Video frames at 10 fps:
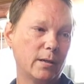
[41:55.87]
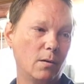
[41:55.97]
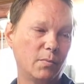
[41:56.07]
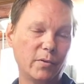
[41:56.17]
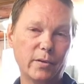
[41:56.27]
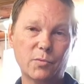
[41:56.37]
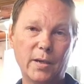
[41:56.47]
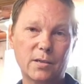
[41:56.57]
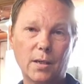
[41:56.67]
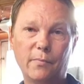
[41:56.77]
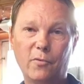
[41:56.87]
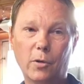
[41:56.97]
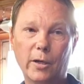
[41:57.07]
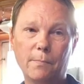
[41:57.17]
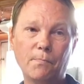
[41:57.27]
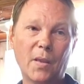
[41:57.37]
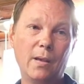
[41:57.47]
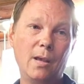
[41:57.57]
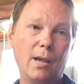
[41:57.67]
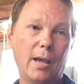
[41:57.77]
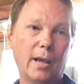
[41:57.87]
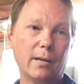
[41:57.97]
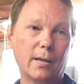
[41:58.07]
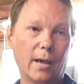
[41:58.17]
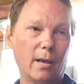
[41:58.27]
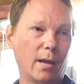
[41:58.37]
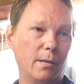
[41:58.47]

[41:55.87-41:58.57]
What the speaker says: Hopefully this makes up for it. And again,